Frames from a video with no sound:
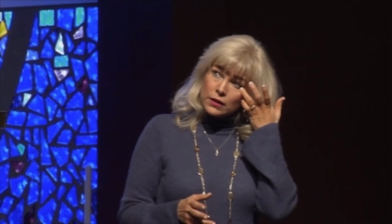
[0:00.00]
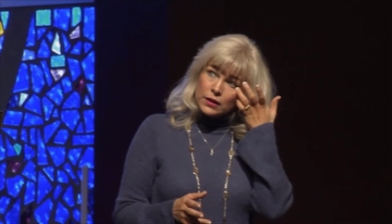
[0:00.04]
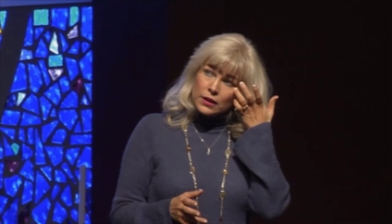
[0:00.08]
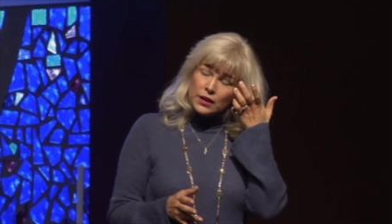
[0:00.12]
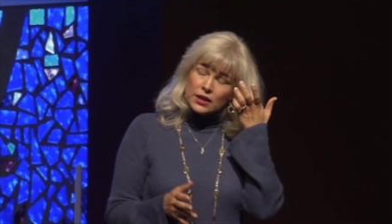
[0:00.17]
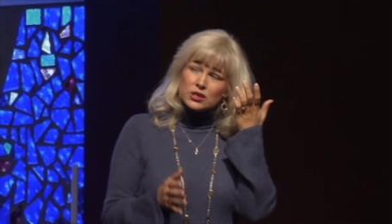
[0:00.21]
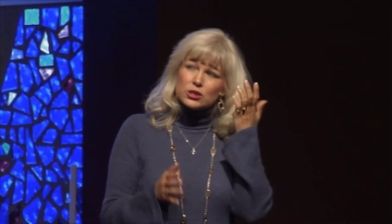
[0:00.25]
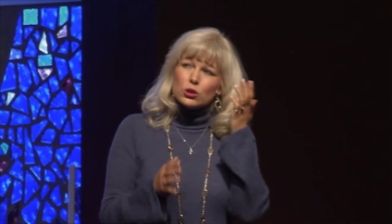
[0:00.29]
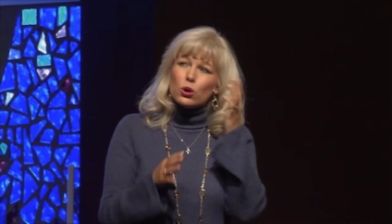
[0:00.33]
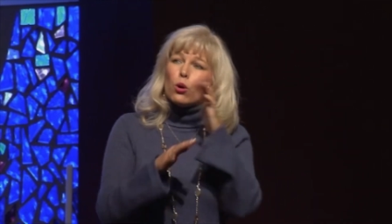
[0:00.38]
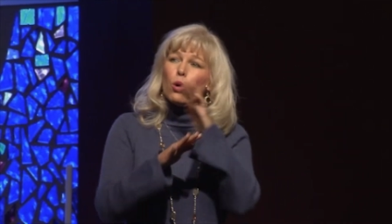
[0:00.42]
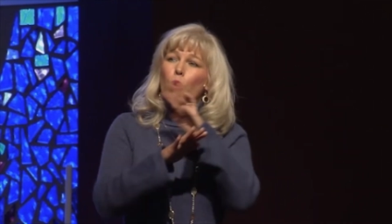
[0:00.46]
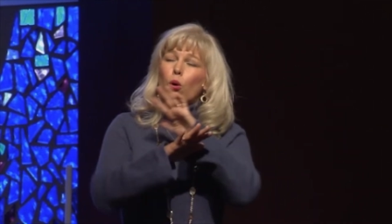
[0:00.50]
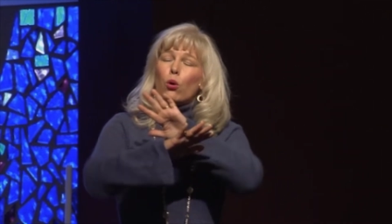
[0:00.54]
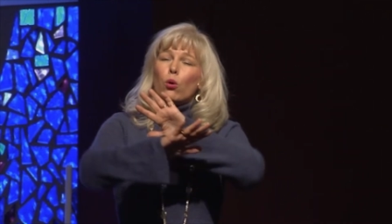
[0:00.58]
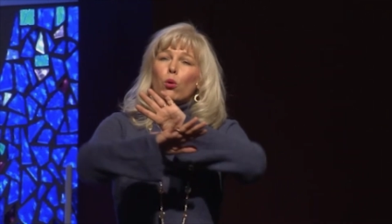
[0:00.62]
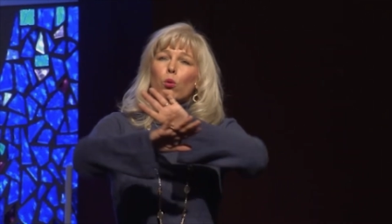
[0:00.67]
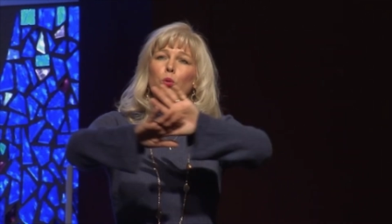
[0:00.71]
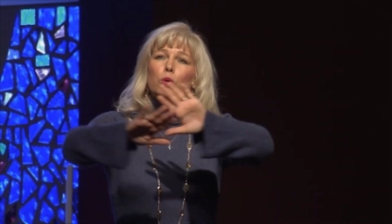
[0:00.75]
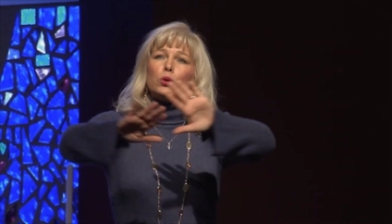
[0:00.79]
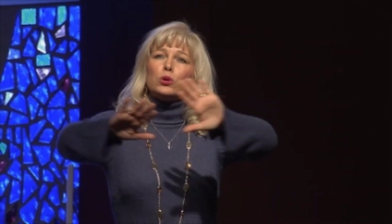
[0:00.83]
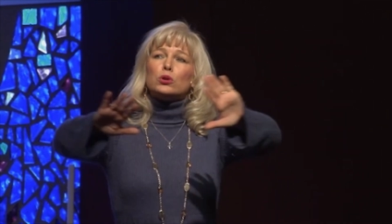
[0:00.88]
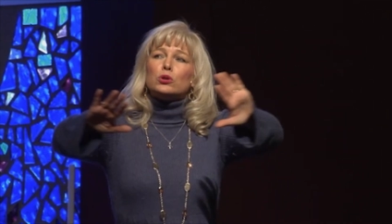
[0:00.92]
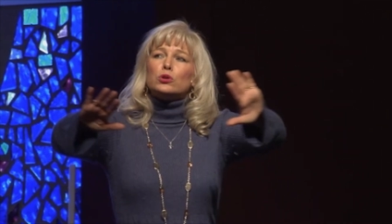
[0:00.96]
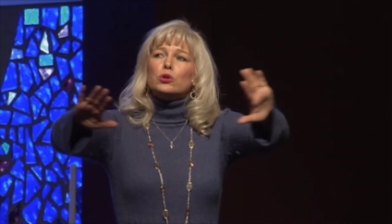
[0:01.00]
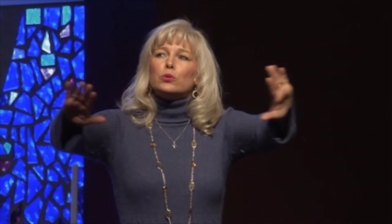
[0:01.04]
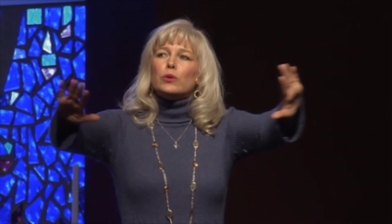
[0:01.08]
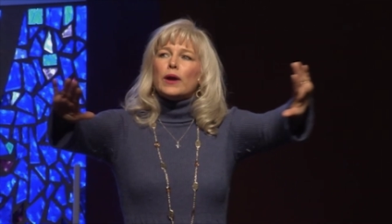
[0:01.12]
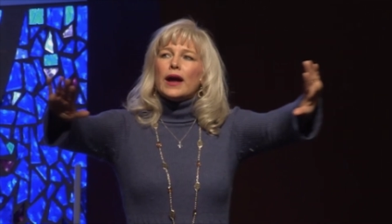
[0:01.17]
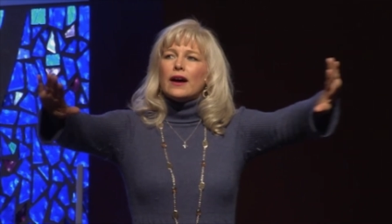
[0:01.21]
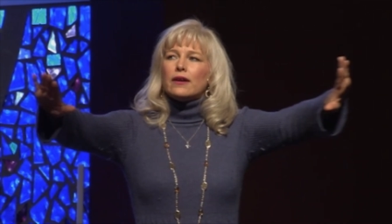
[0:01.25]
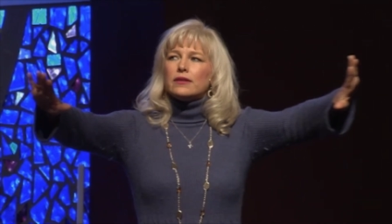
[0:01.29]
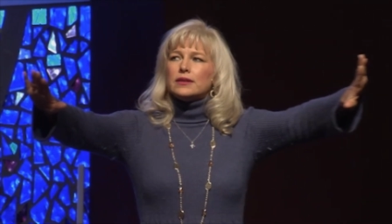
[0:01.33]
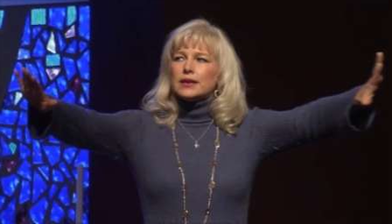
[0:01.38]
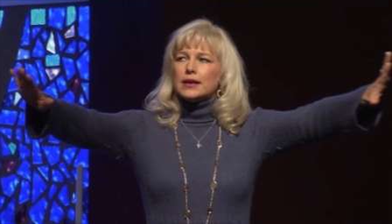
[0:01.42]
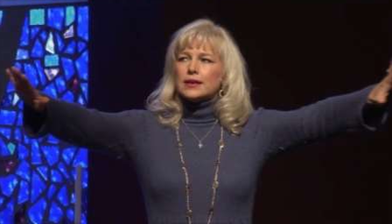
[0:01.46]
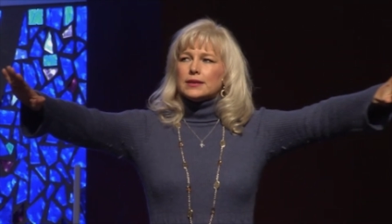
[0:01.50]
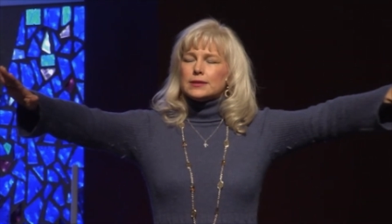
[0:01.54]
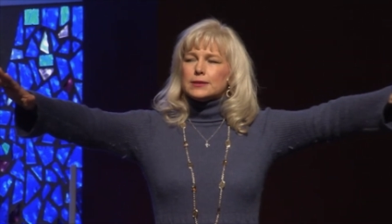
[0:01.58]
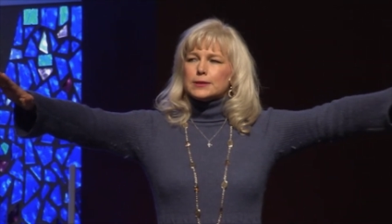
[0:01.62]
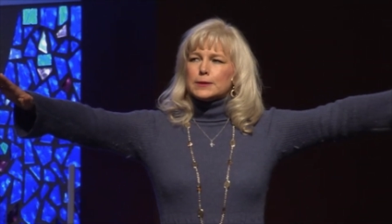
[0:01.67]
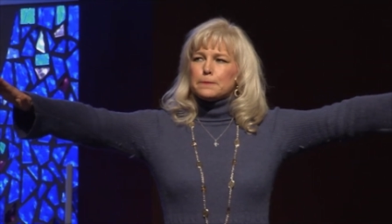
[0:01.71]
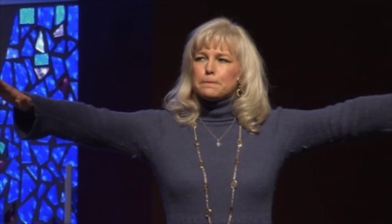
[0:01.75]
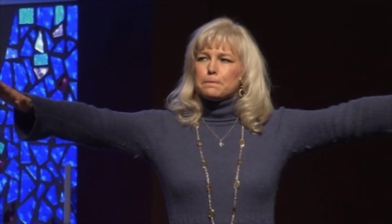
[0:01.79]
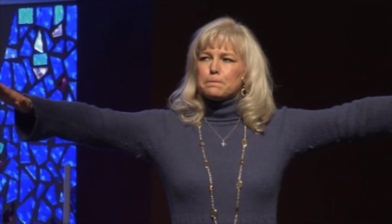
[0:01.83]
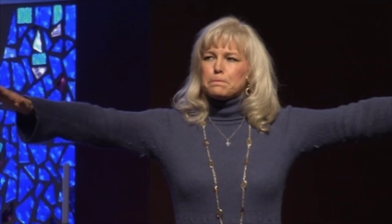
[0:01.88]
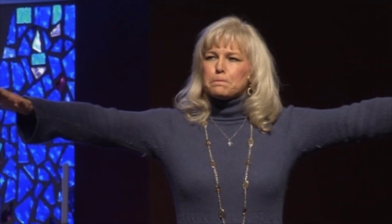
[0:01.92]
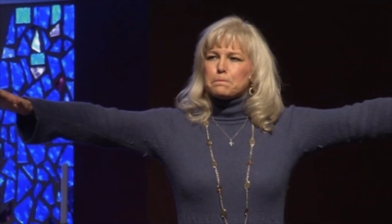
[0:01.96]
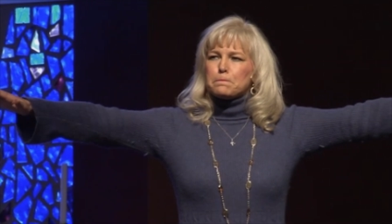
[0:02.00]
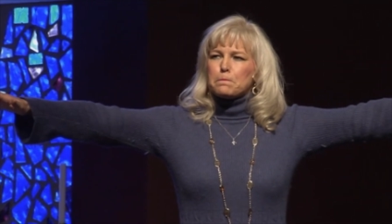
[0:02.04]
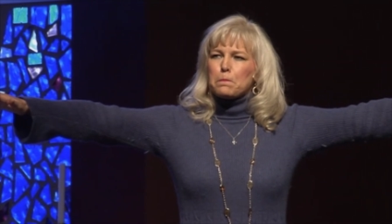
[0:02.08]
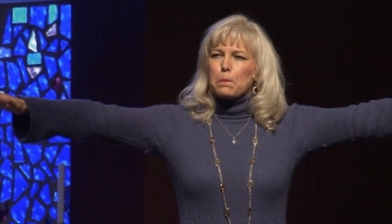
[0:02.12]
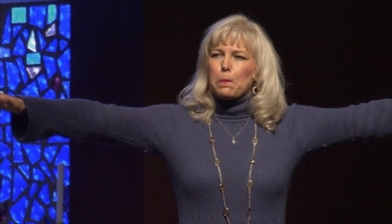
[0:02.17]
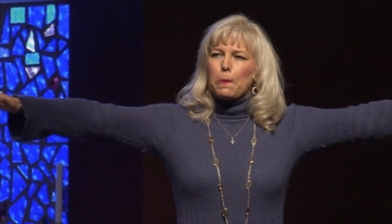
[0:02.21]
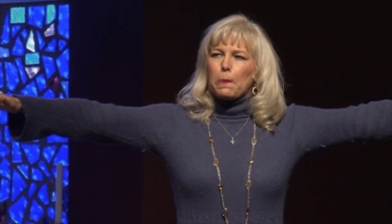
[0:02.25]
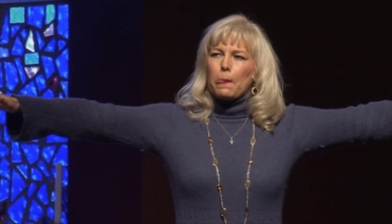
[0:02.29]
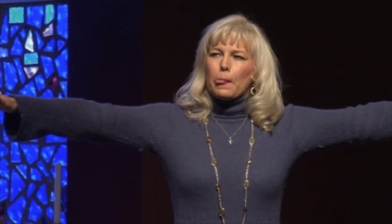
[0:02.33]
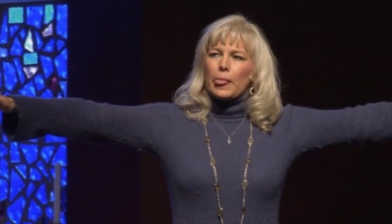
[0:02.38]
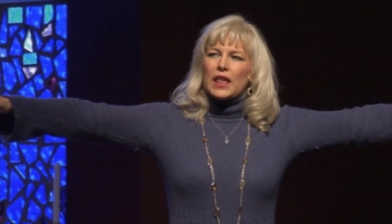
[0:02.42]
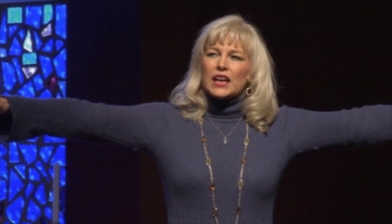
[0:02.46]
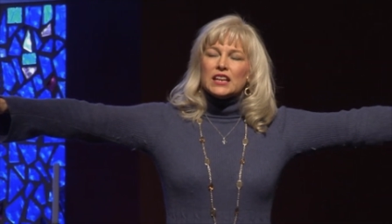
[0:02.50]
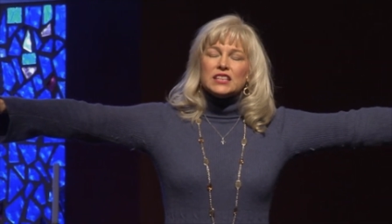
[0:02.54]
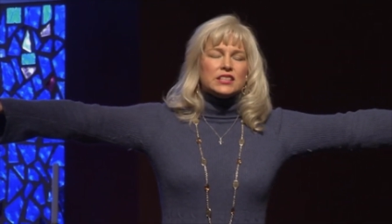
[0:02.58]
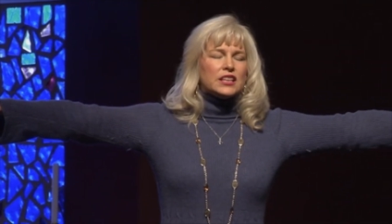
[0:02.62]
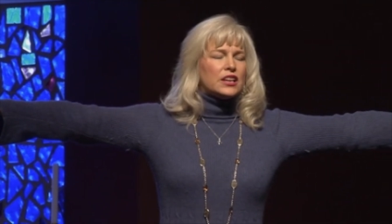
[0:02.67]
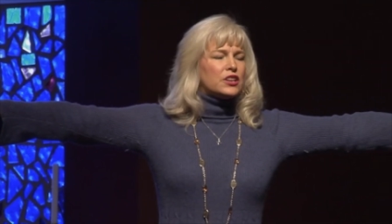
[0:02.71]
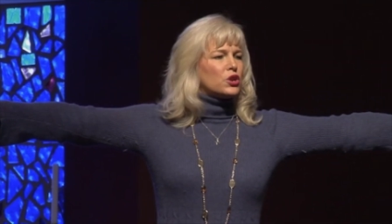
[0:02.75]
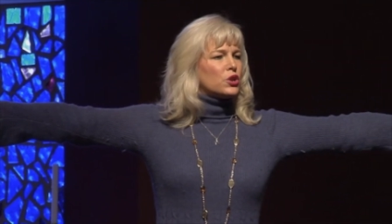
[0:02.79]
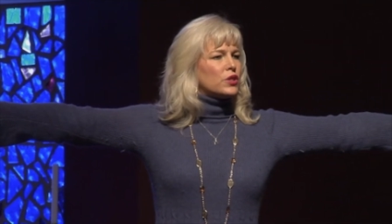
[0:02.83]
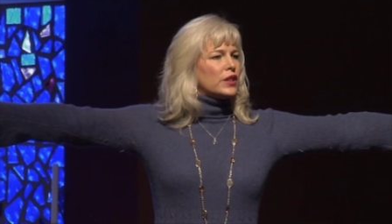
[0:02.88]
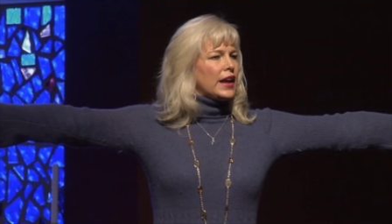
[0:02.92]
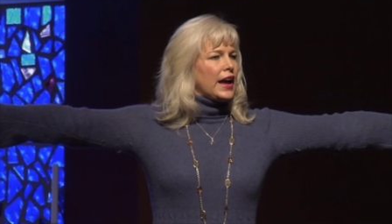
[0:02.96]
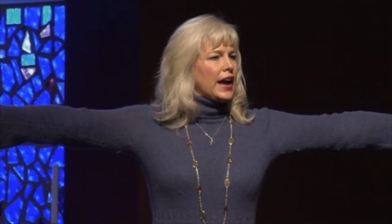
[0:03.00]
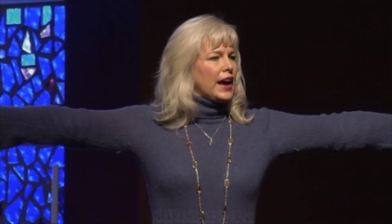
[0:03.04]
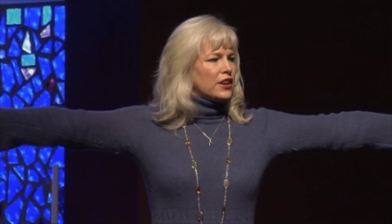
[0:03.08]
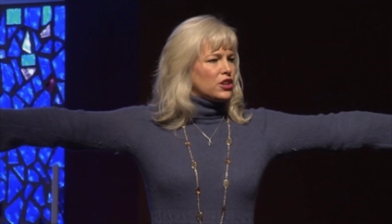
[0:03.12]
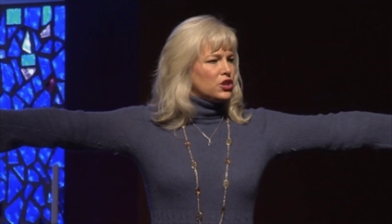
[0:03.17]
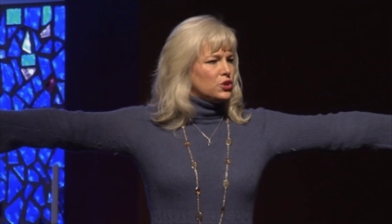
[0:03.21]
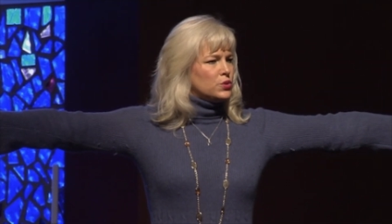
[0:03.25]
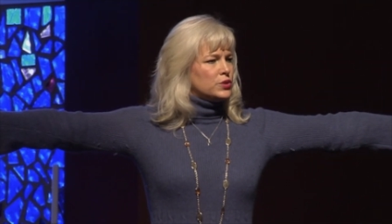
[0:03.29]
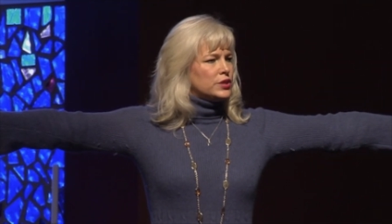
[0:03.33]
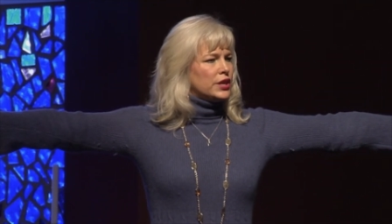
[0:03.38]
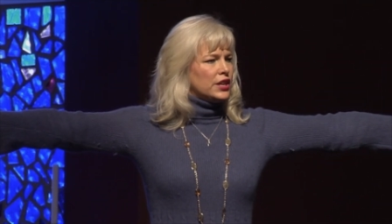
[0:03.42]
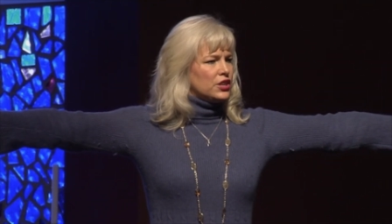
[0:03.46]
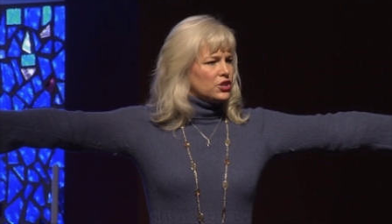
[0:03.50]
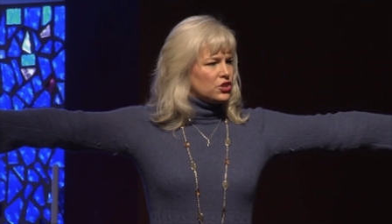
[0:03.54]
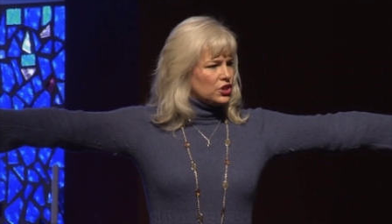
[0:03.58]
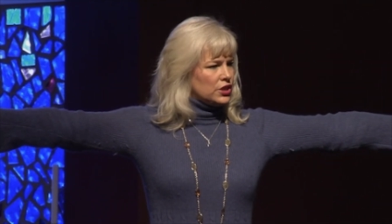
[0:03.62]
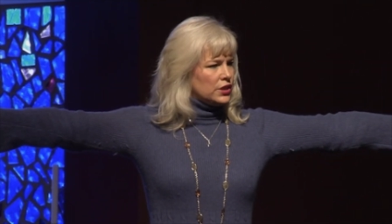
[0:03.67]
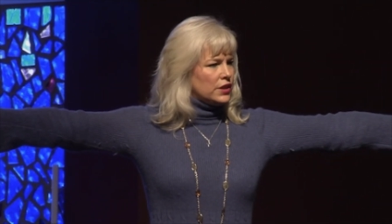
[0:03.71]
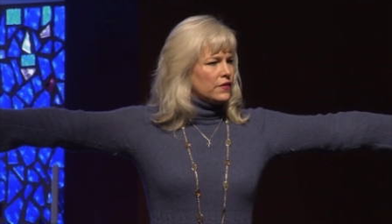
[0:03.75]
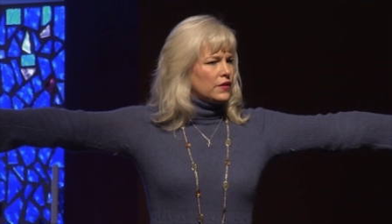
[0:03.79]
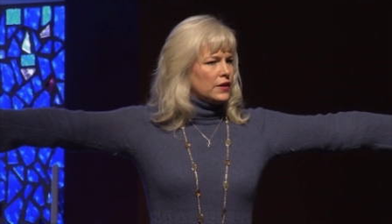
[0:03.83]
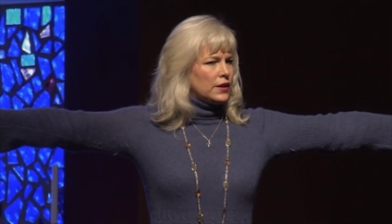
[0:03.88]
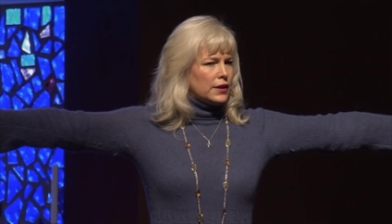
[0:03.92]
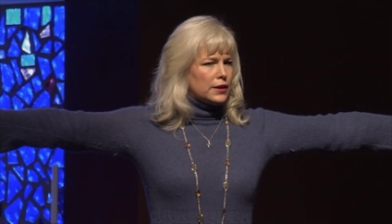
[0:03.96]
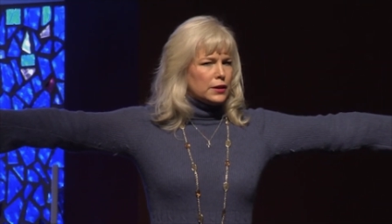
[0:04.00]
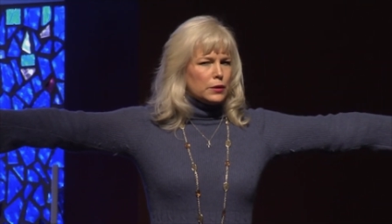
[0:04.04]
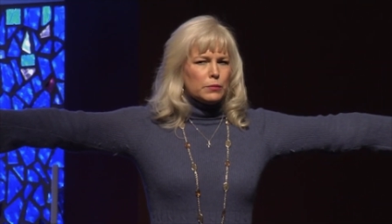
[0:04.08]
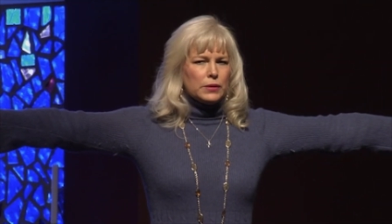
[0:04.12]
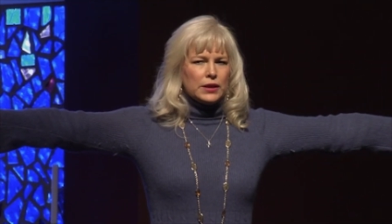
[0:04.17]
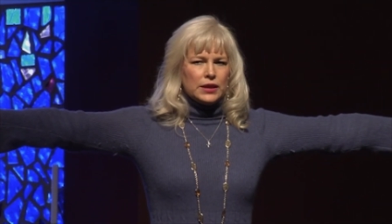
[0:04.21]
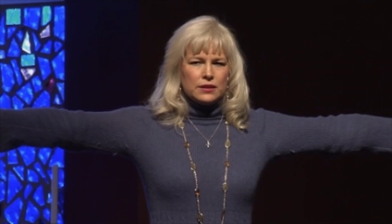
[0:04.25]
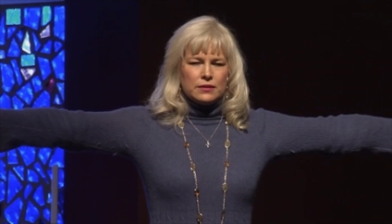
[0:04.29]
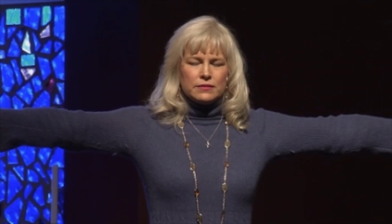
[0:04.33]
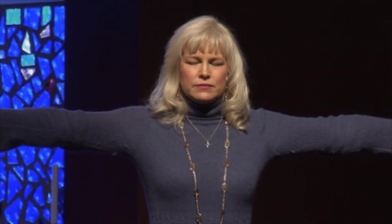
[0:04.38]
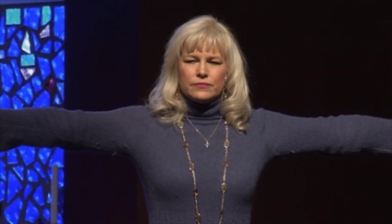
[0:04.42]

Is the whole world around us is under the accusation of the enemy.